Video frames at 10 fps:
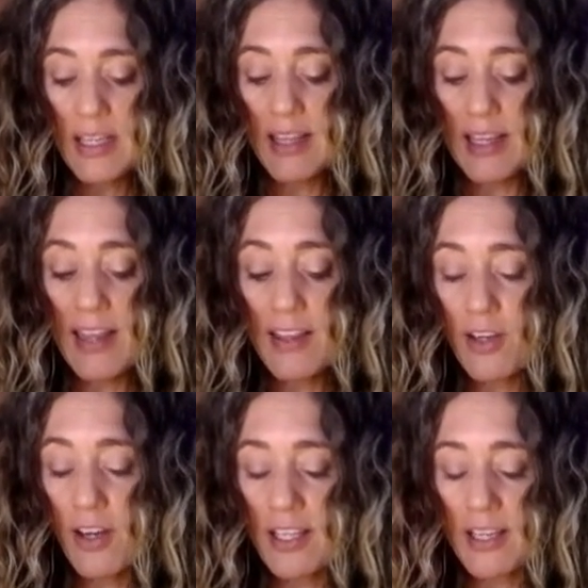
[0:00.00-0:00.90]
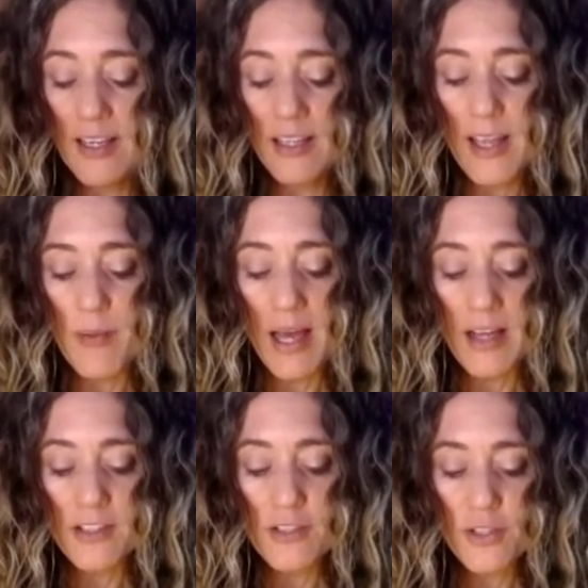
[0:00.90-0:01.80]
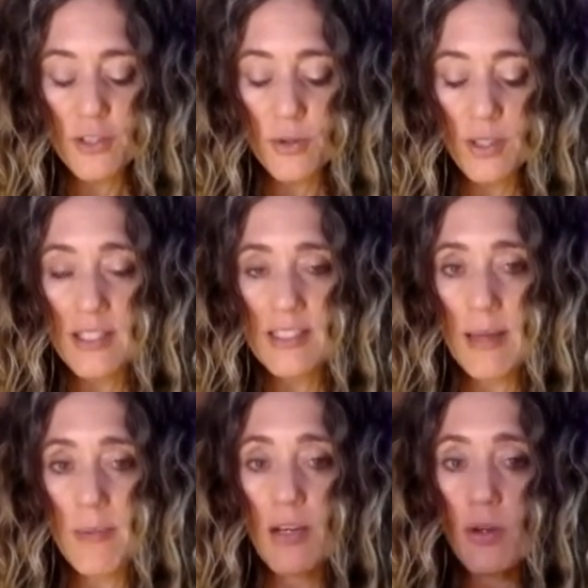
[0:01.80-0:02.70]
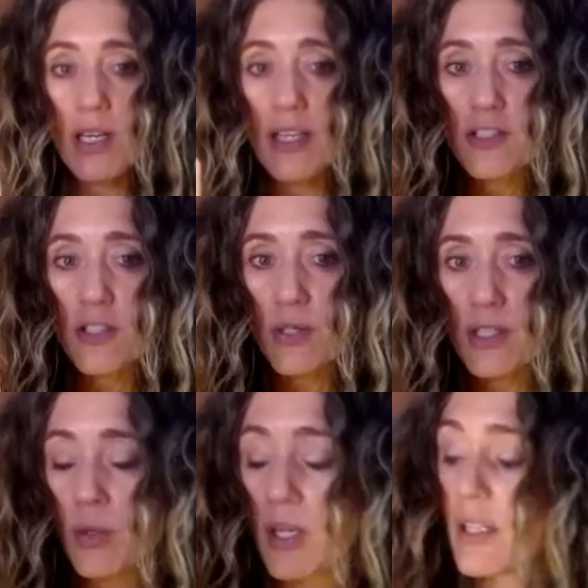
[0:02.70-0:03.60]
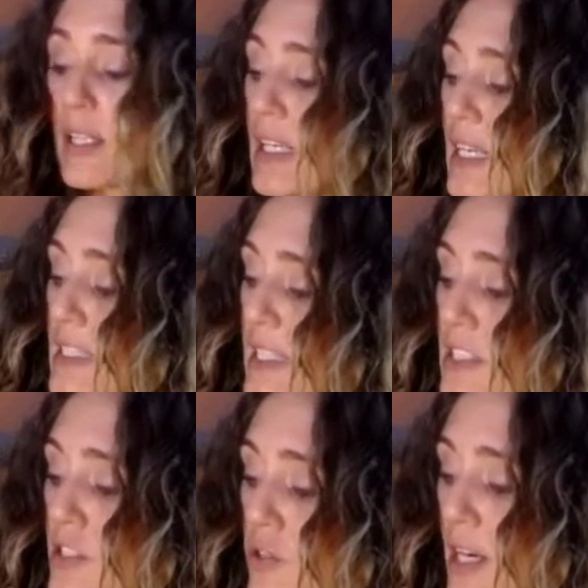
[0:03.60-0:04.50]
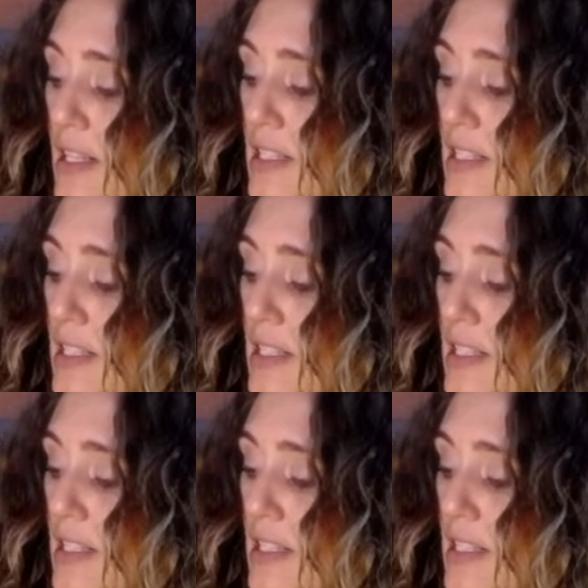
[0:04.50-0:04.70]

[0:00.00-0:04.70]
The other card that kind of came out too, and this came out earlier too as well, it says strength.